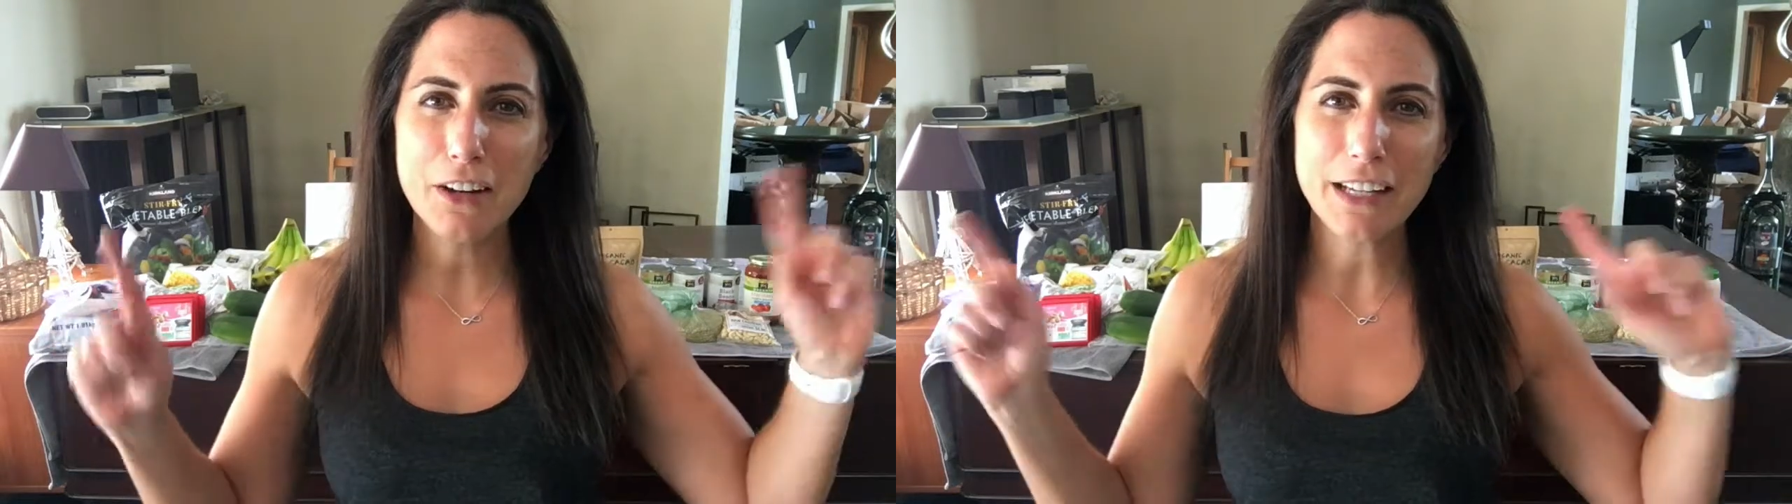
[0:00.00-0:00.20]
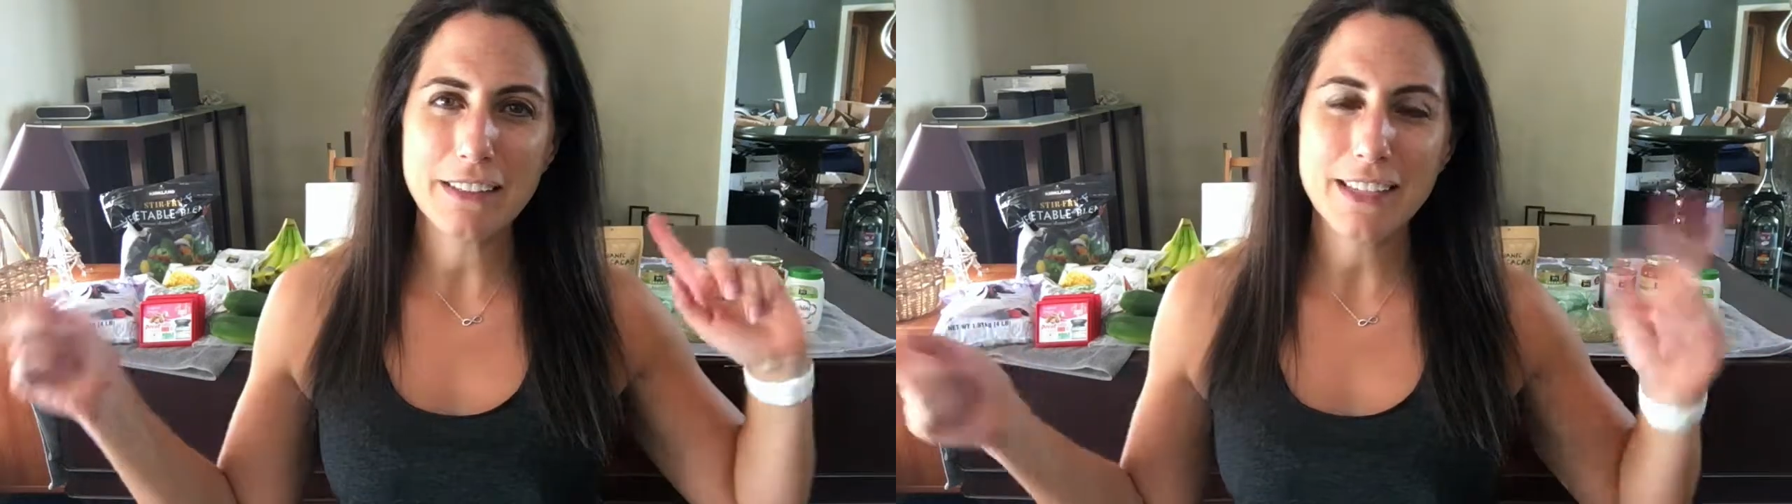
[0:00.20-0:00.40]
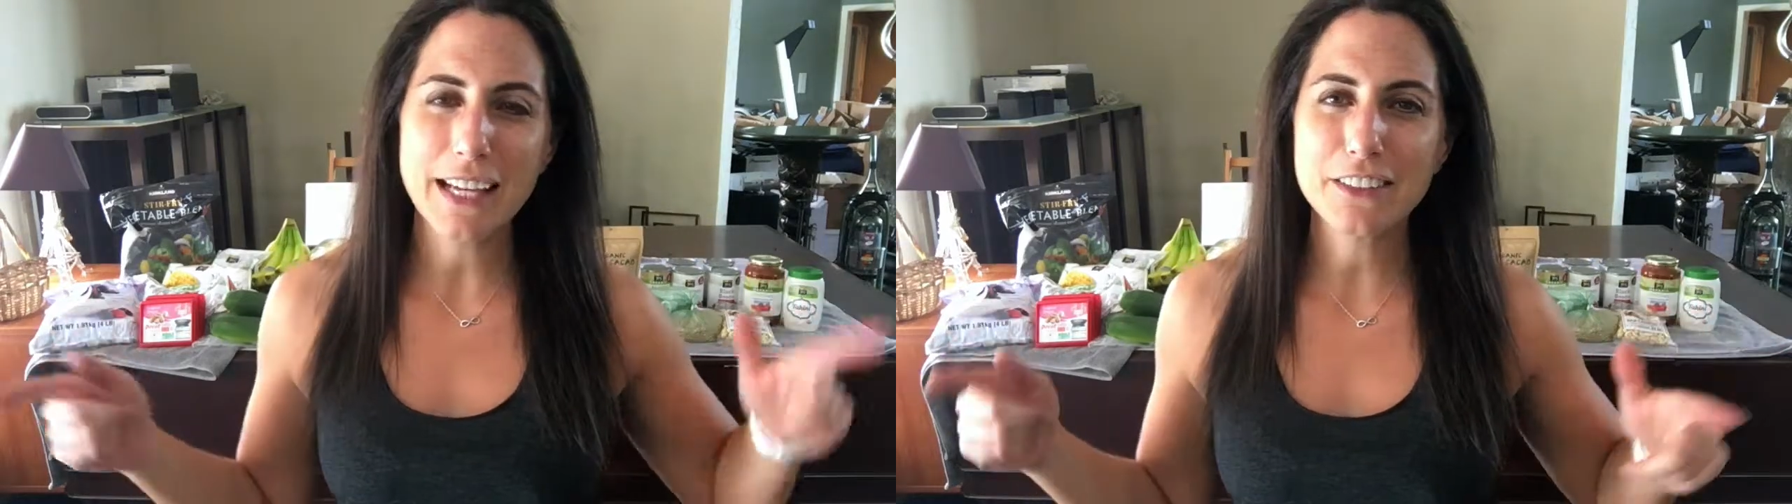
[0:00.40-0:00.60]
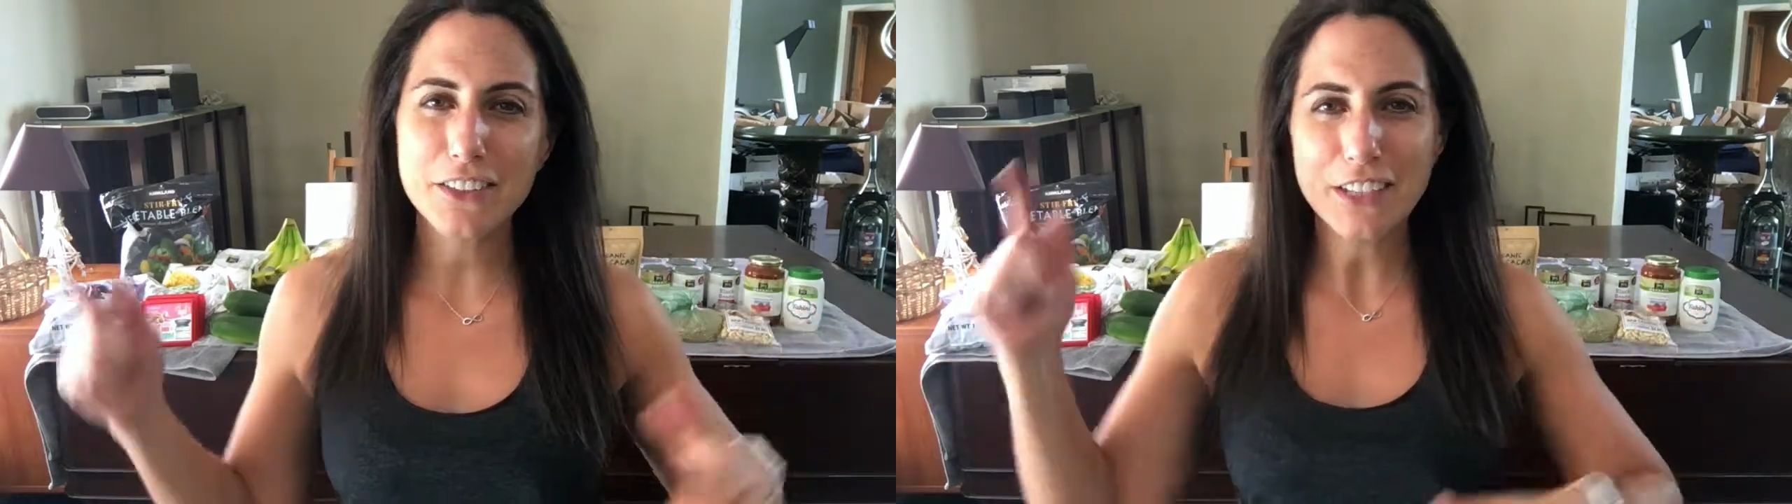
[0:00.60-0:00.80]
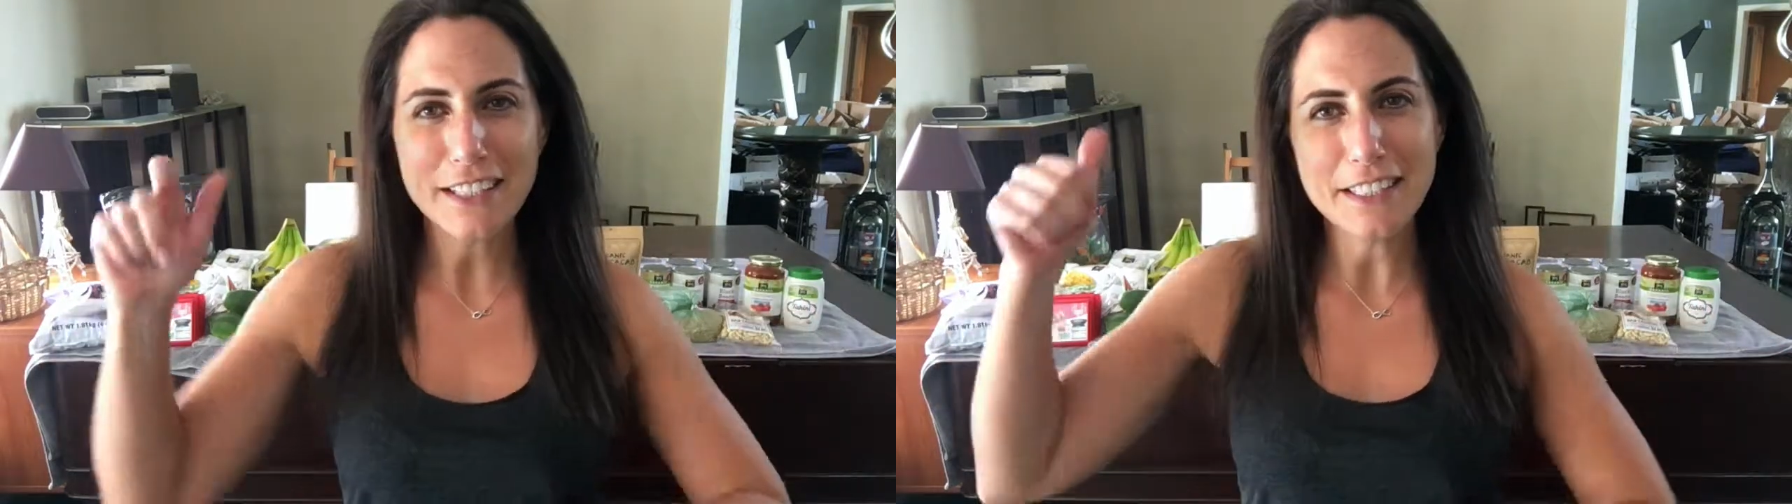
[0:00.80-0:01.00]
any of the
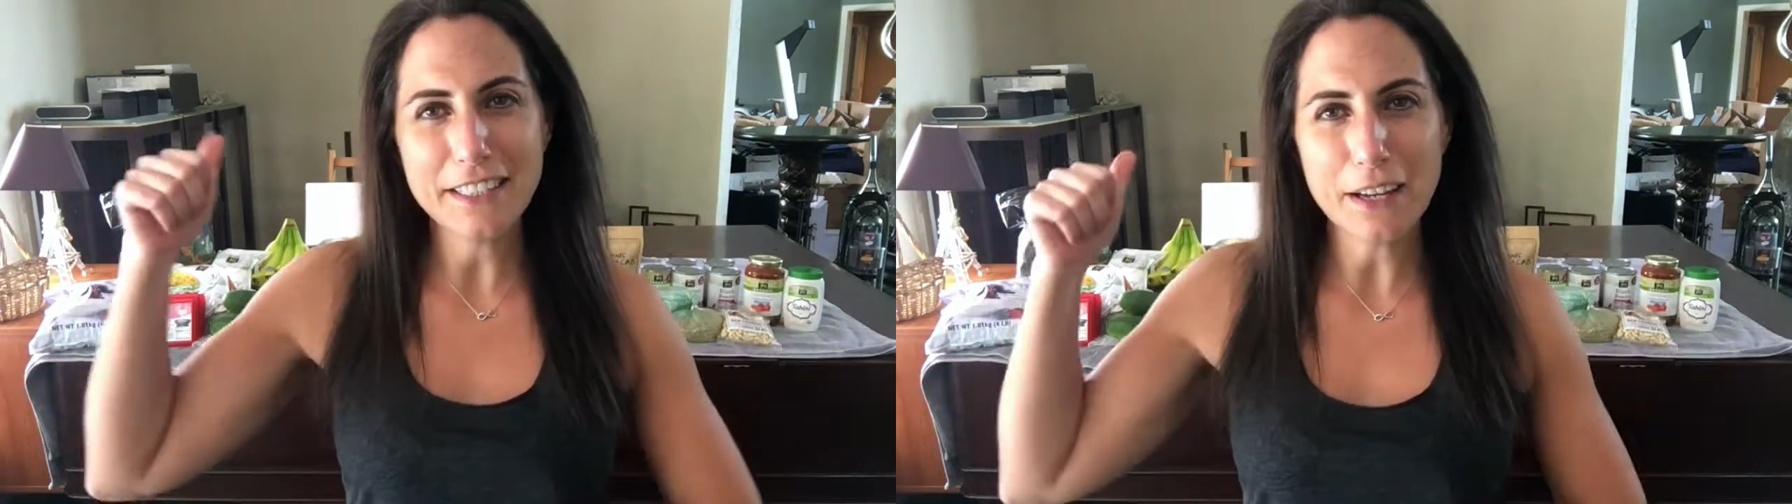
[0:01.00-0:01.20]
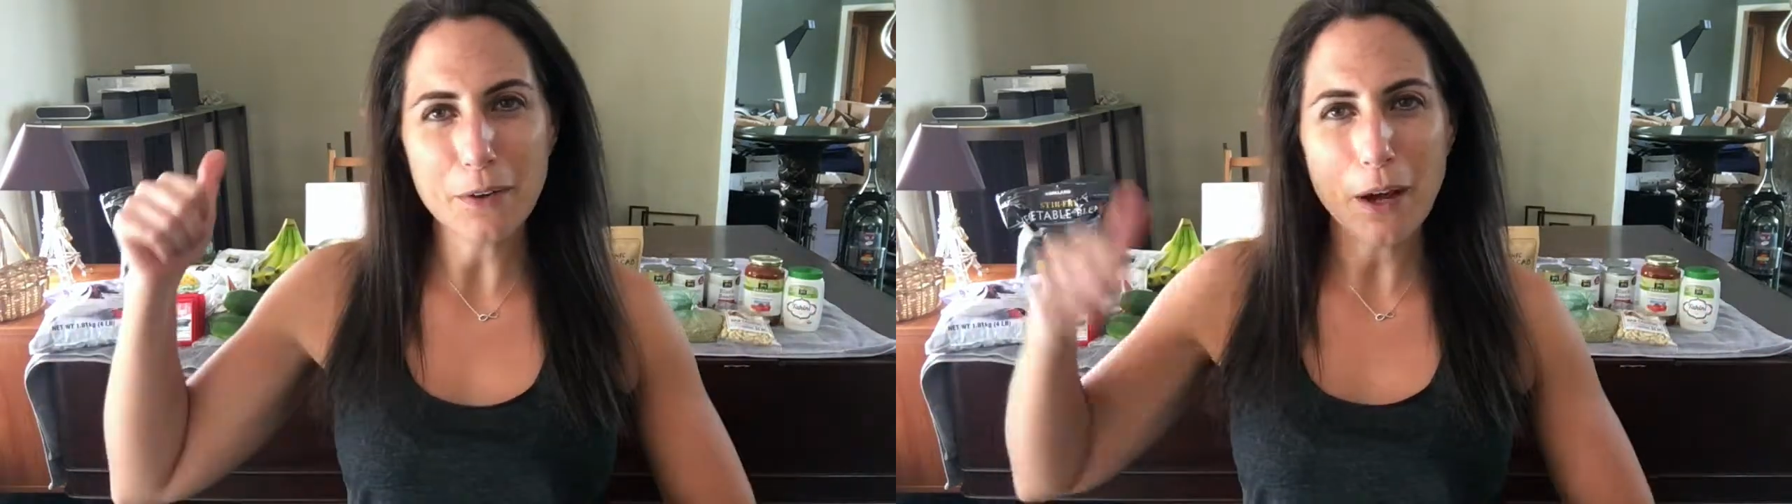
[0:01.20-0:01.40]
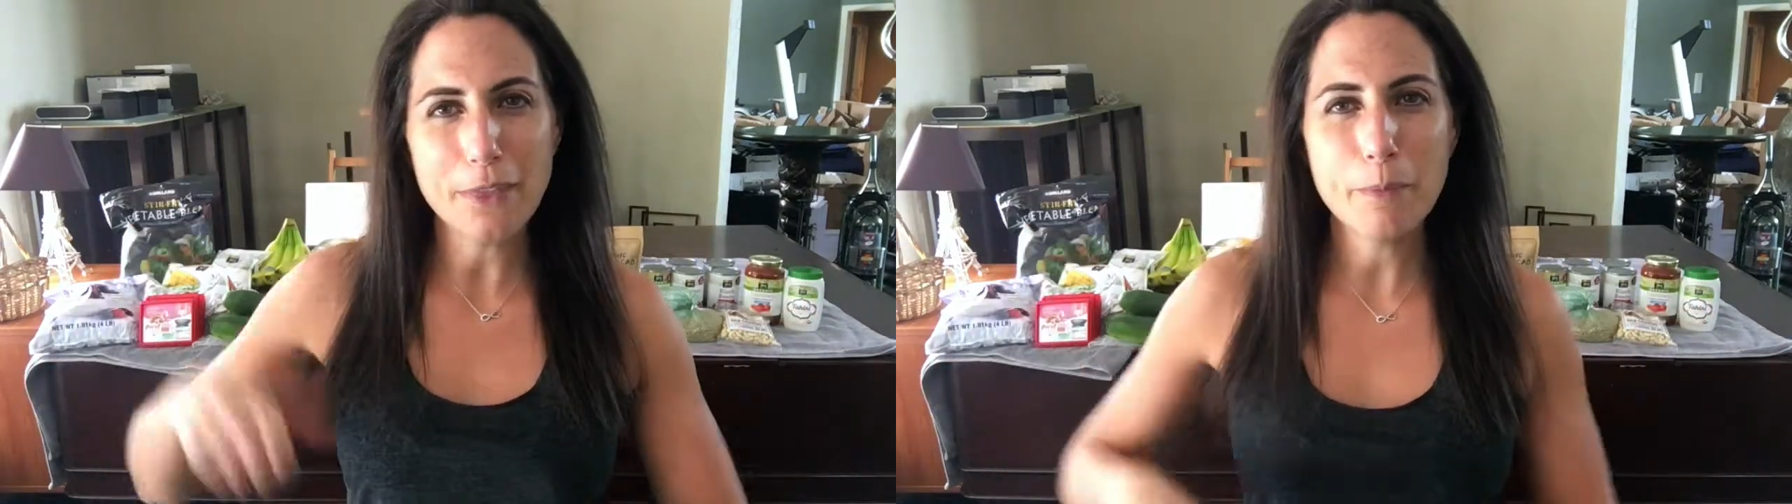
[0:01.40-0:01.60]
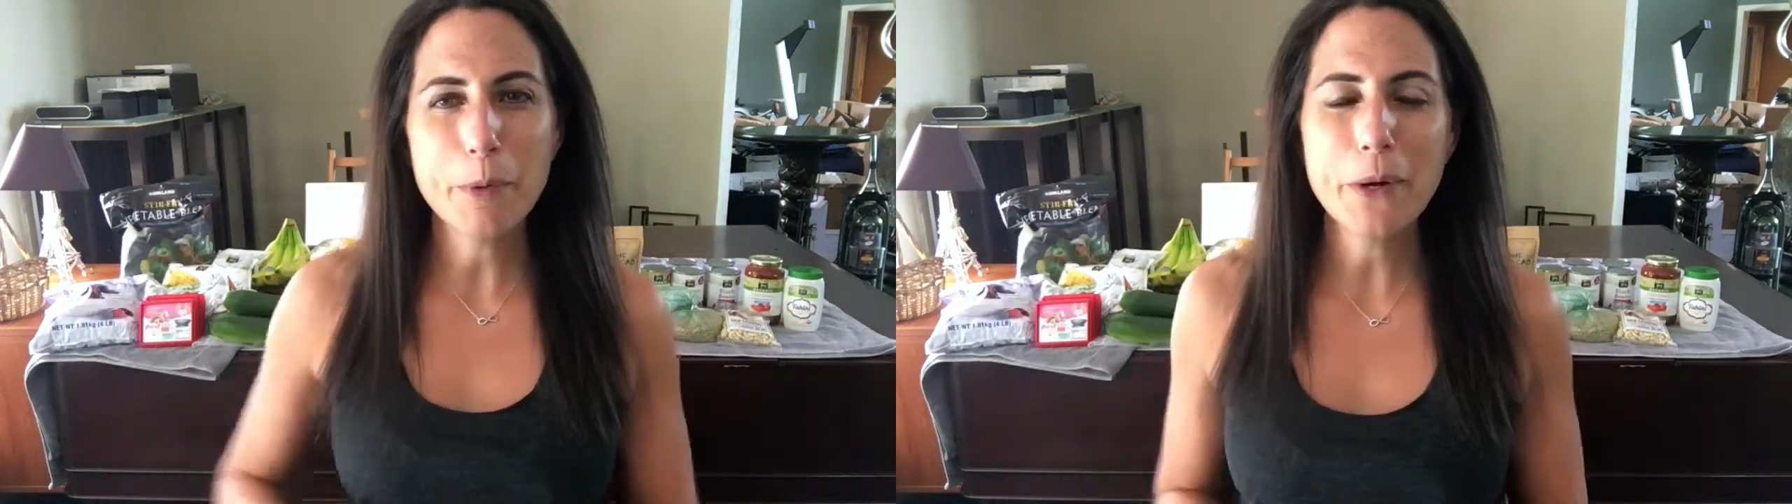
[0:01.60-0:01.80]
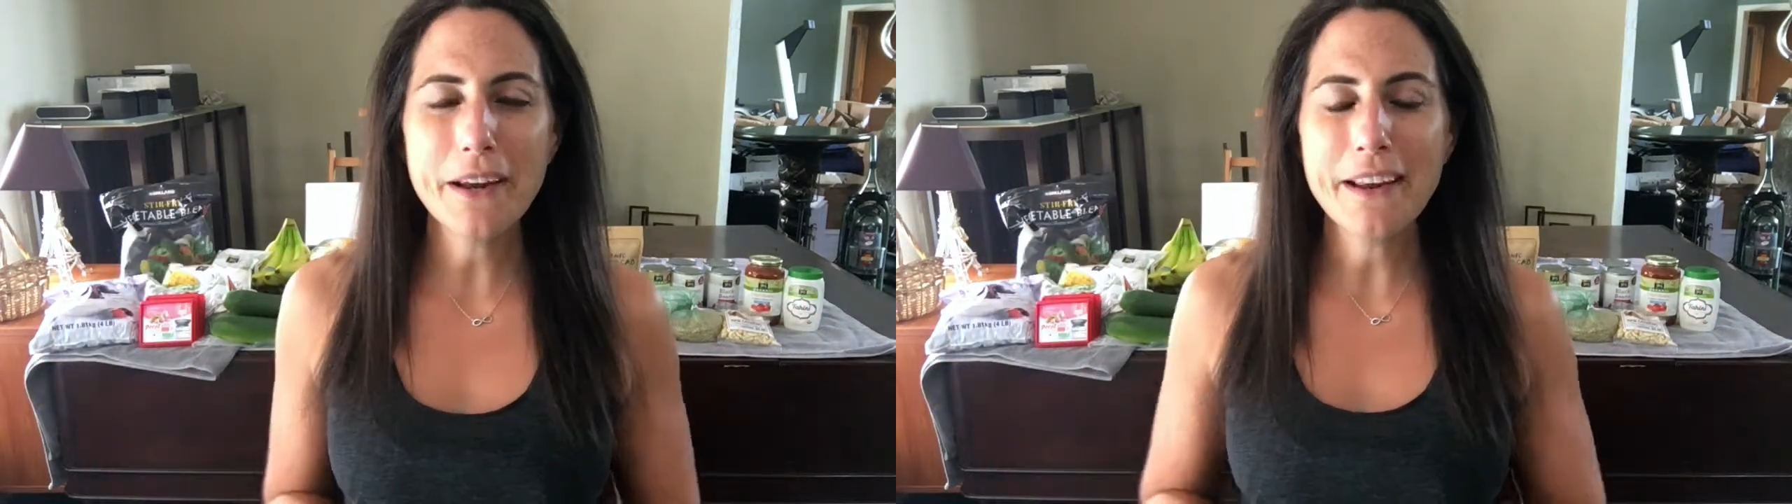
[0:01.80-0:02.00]
exercises that are on the
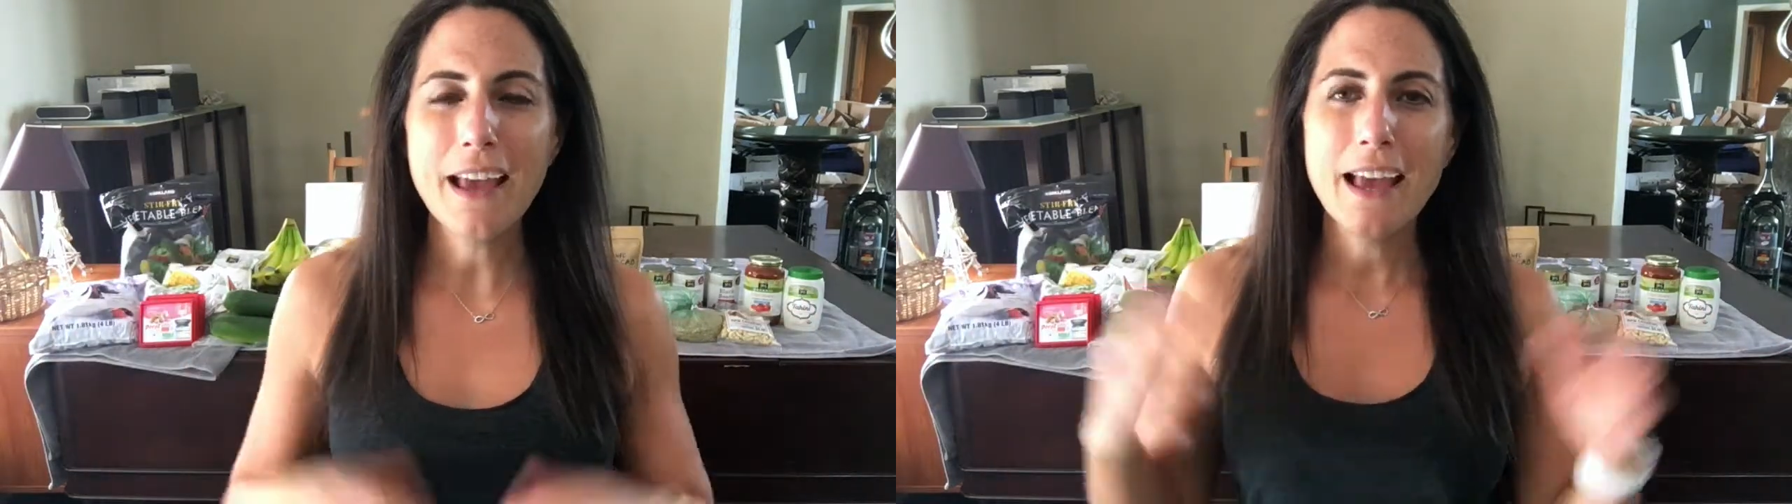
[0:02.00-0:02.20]
board,